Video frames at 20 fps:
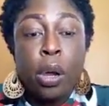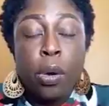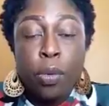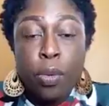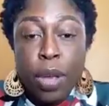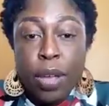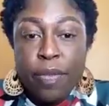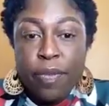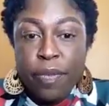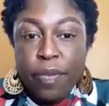
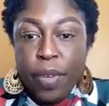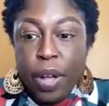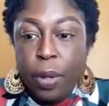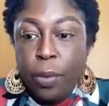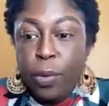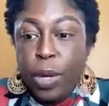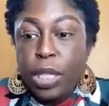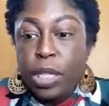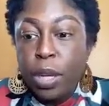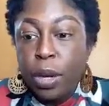
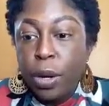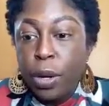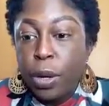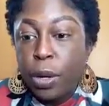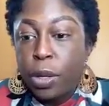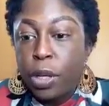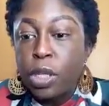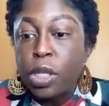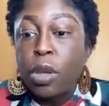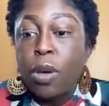
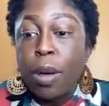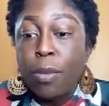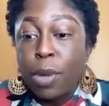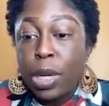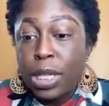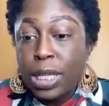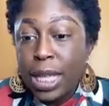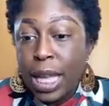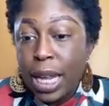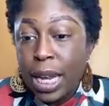returned. So I'm
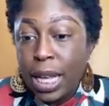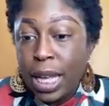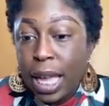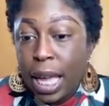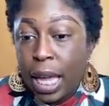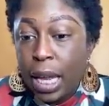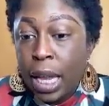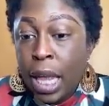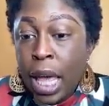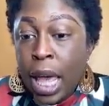going to say it
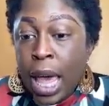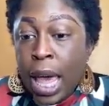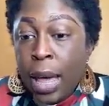again.